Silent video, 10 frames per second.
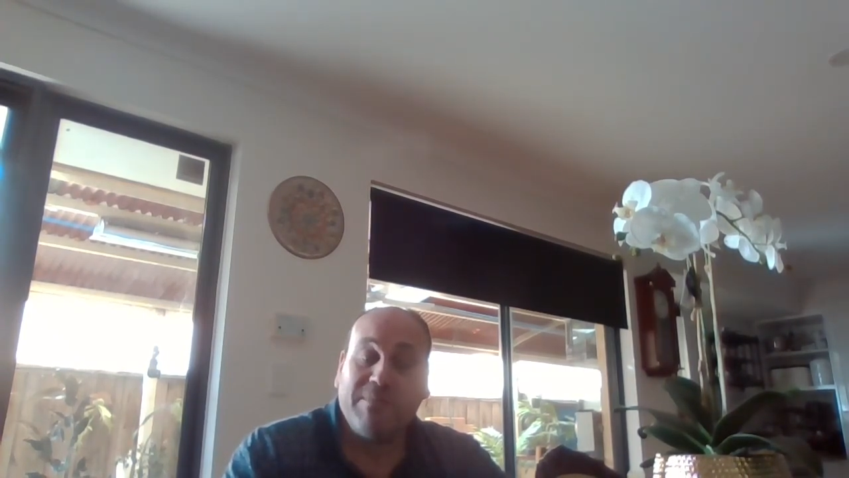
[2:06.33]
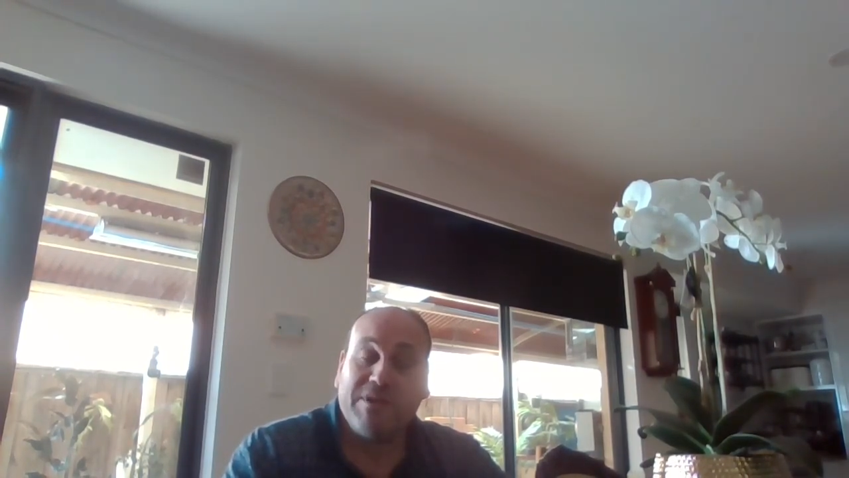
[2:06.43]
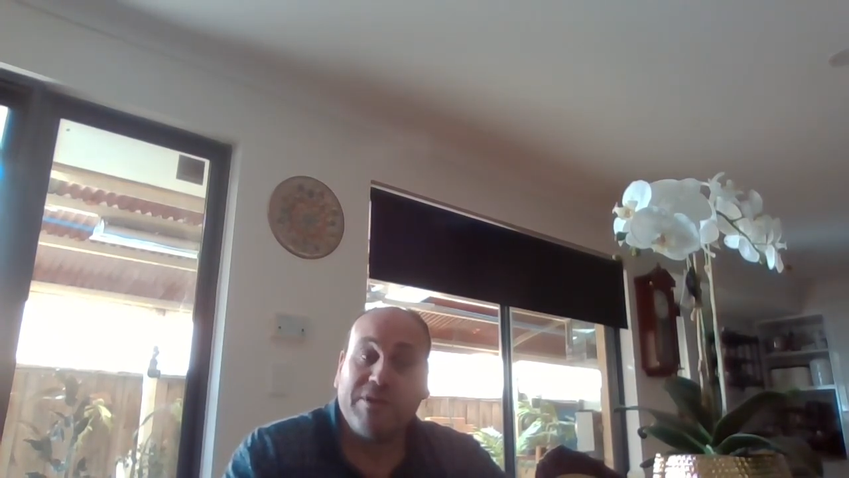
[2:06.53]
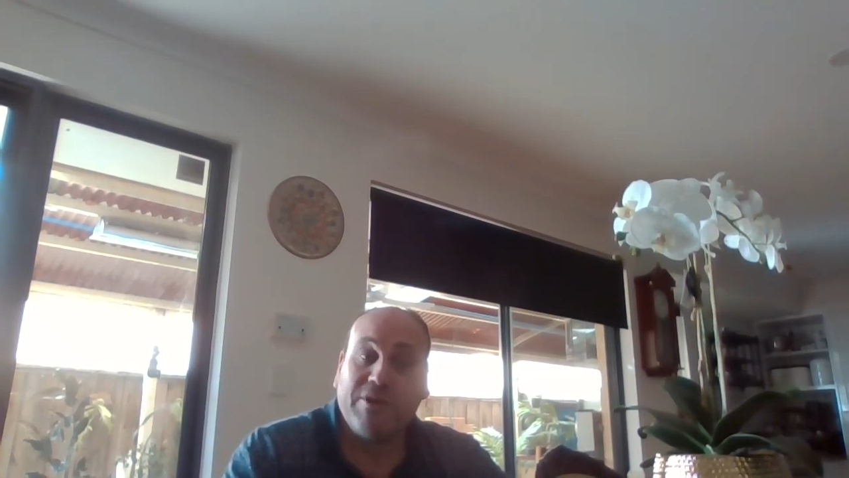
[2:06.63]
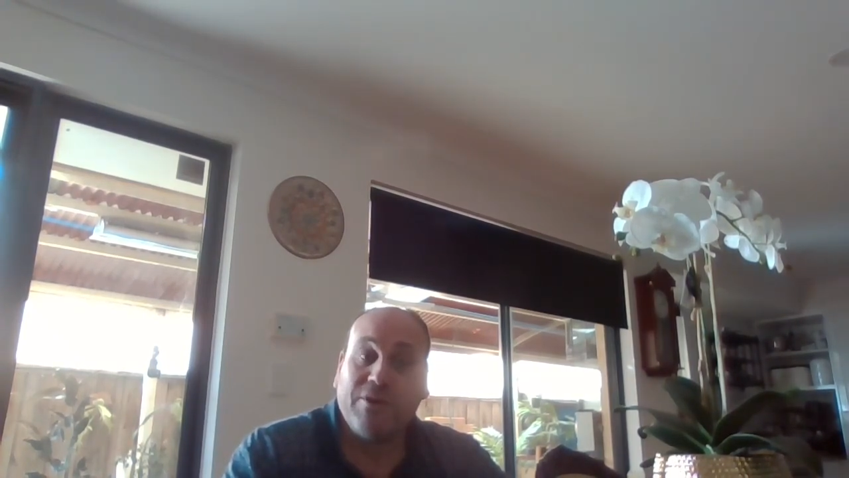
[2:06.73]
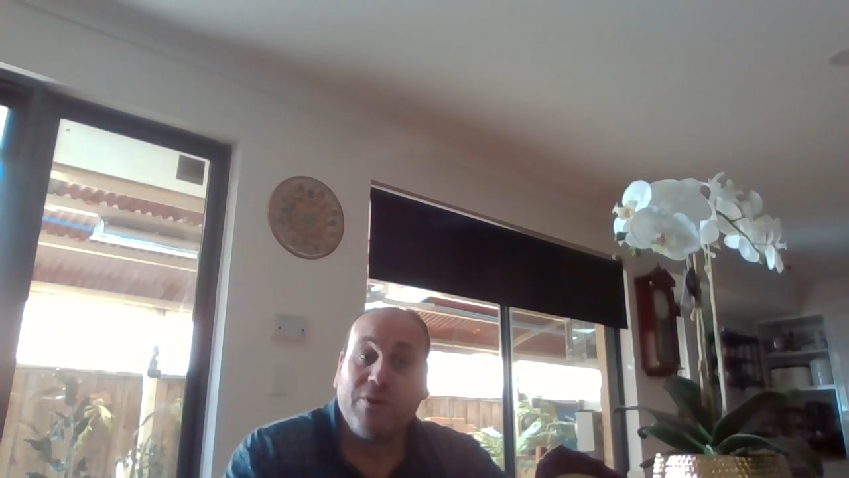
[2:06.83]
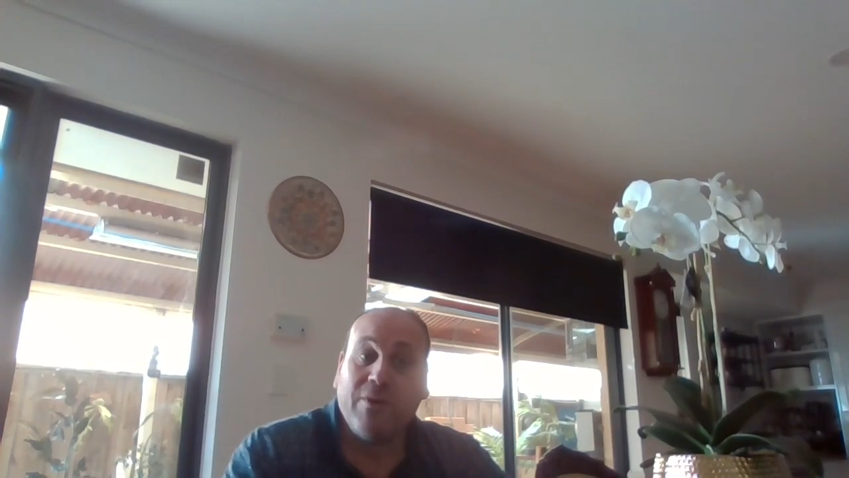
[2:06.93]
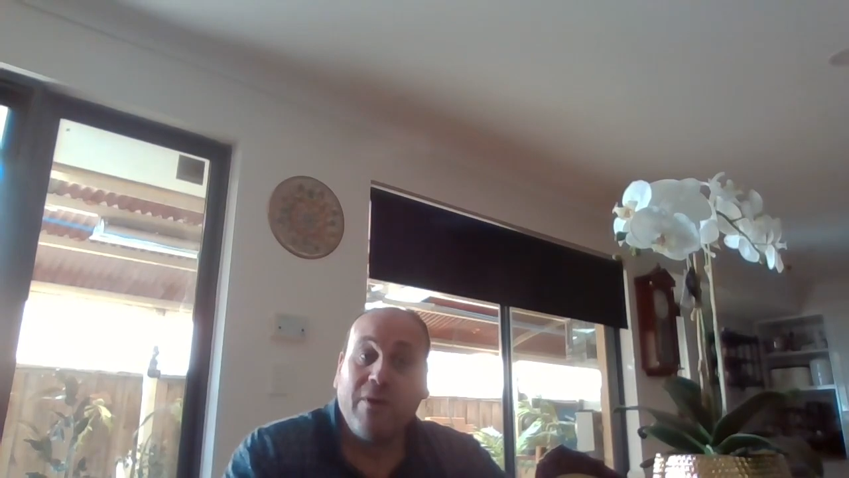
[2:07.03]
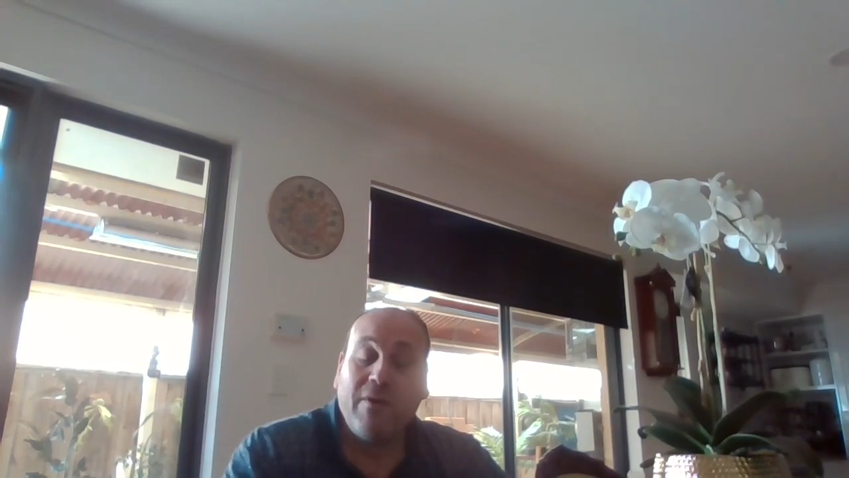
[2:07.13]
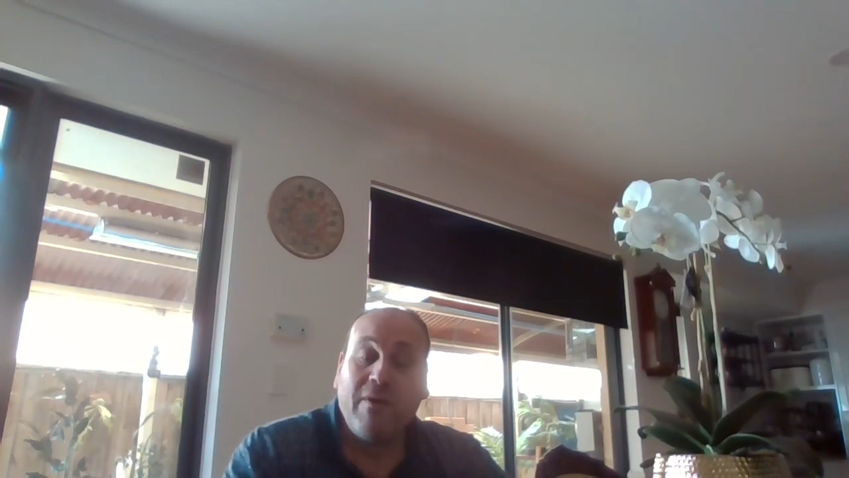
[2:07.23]
So
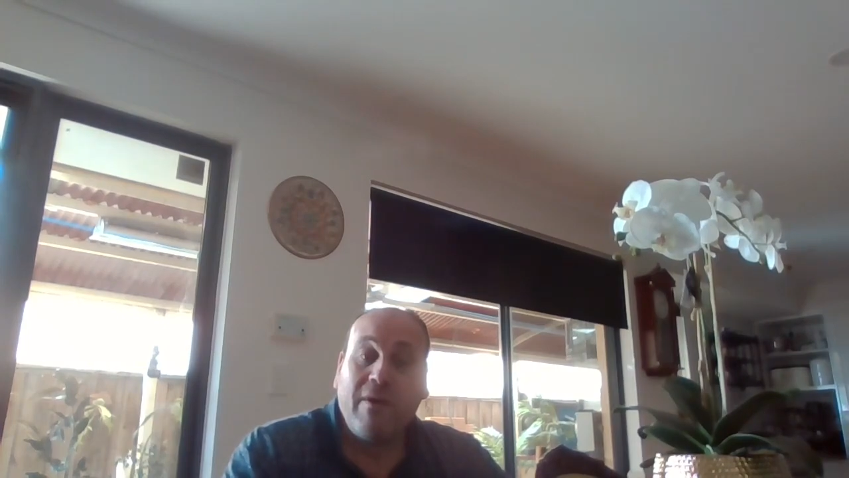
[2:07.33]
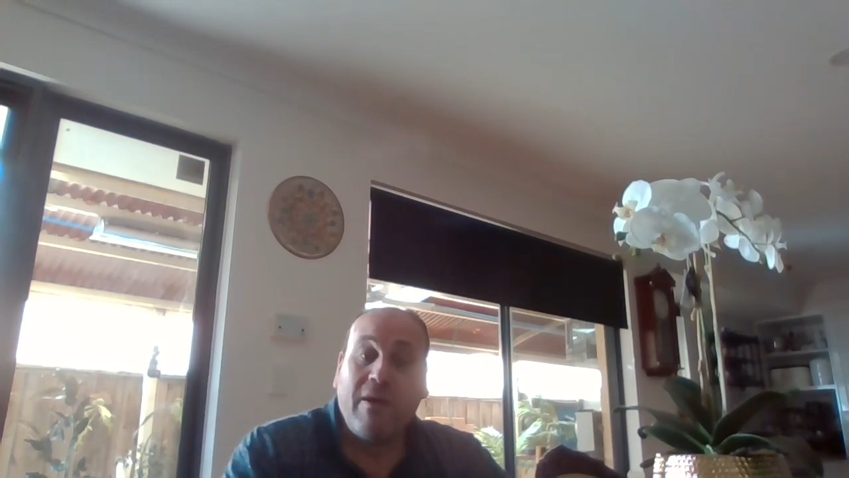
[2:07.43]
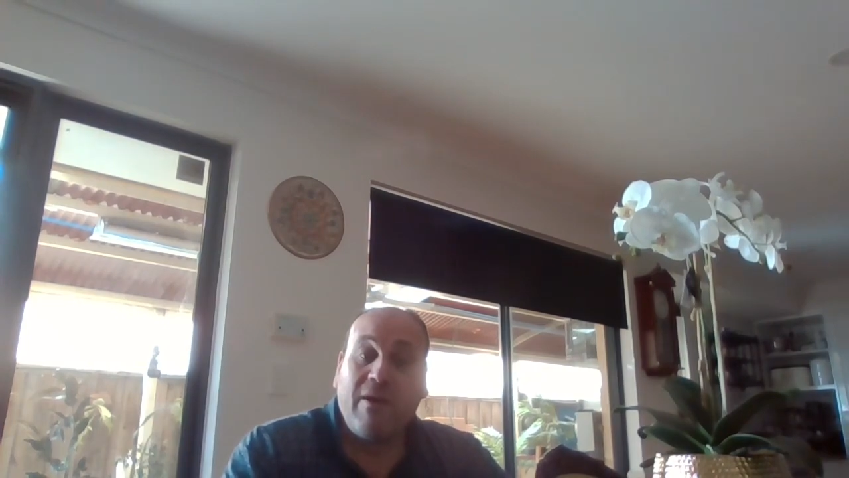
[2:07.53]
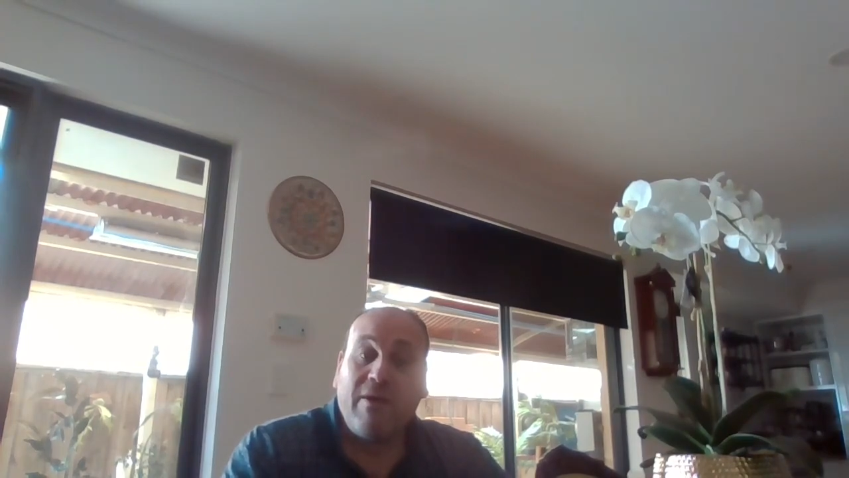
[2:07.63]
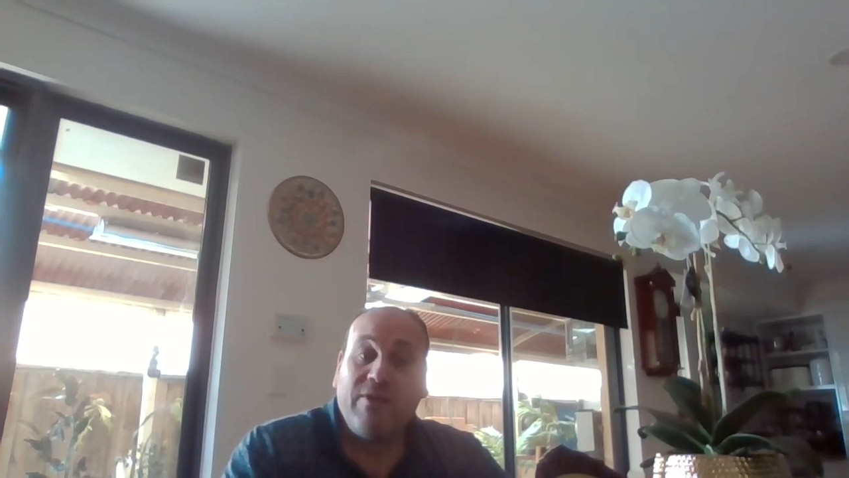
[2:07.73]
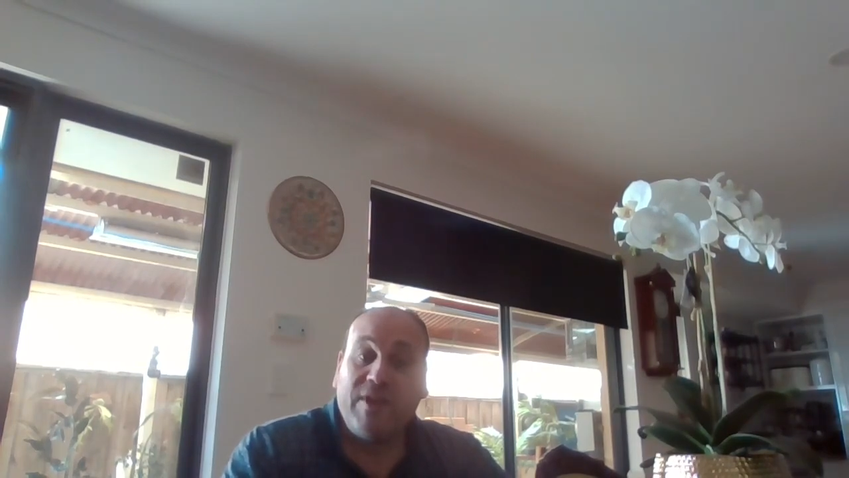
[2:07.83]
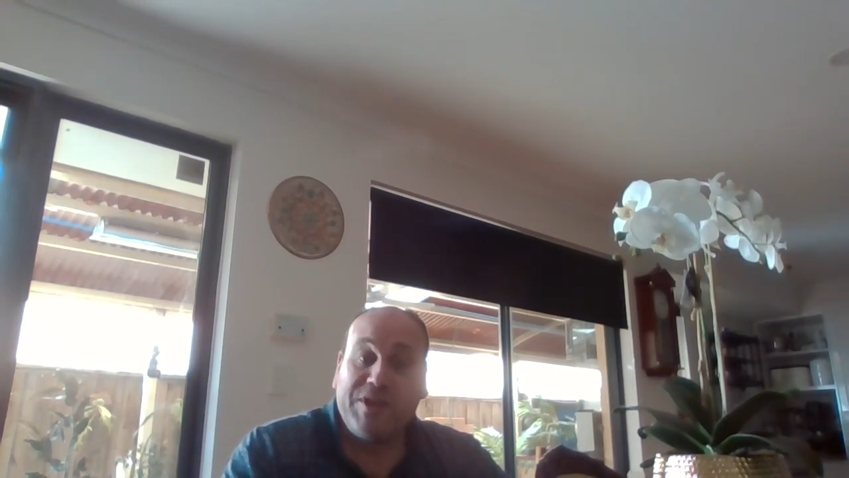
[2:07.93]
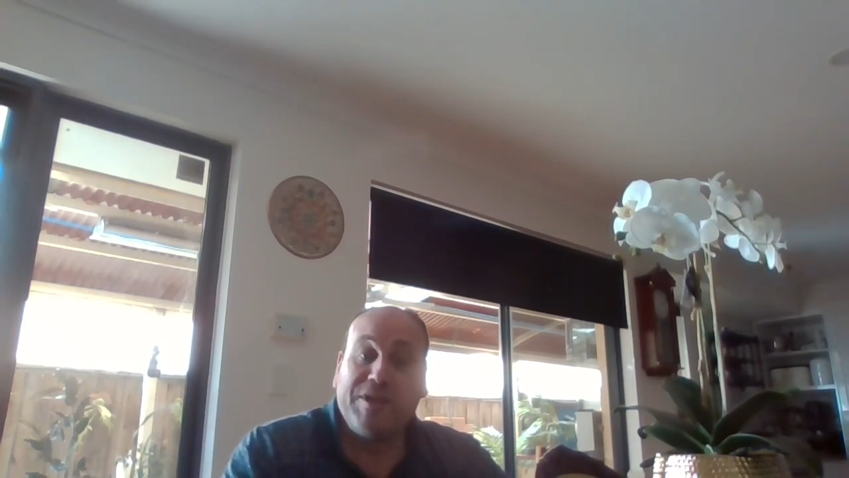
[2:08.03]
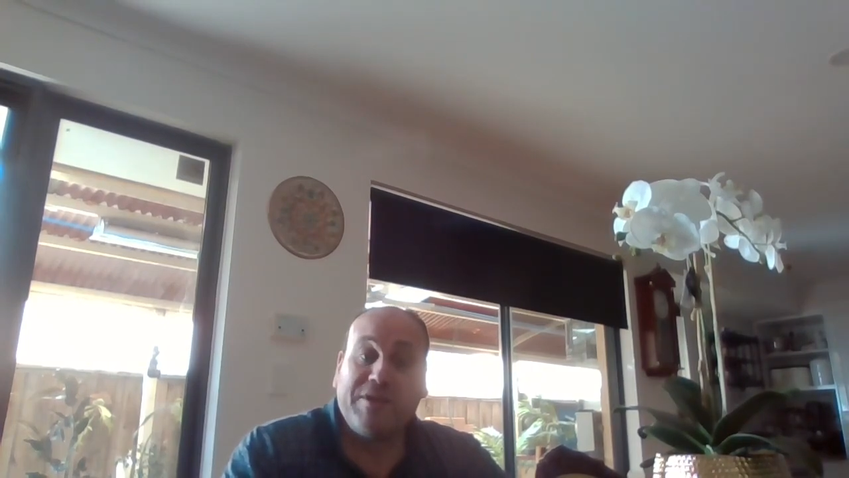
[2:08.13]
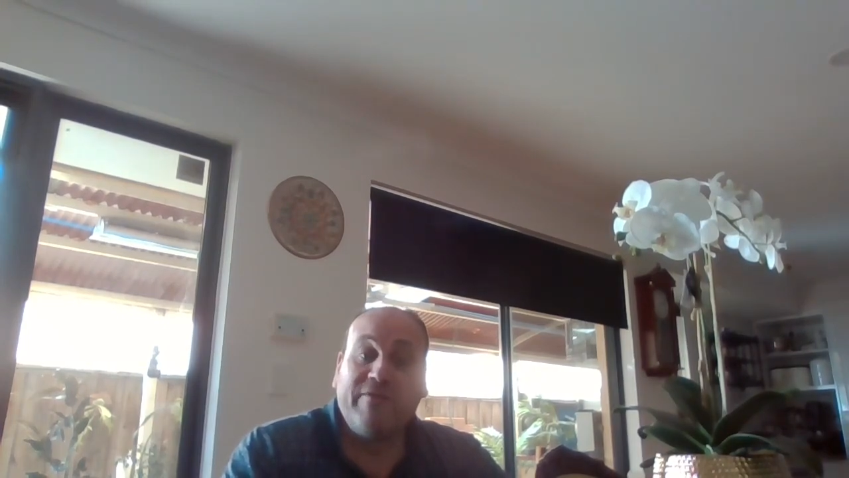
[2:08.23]
this is